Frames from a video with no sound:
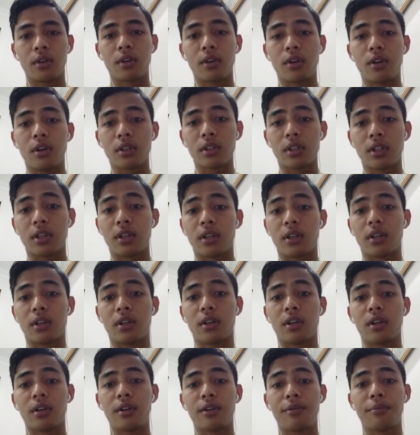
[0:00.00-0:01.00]
got
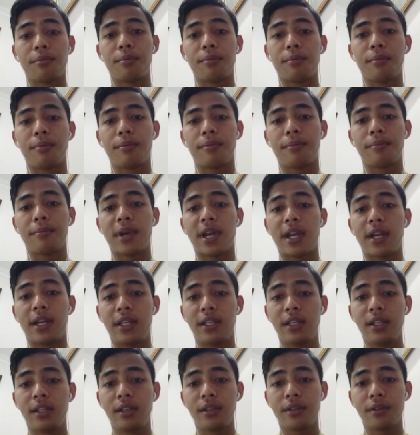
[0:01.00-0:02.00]

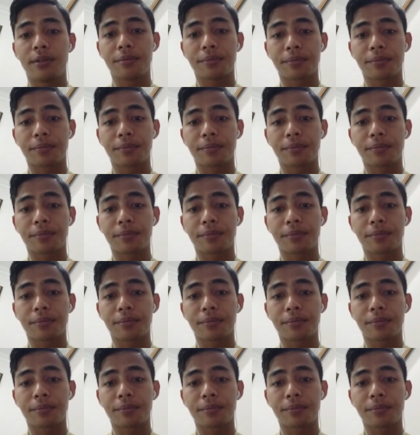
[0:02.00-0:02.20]
money.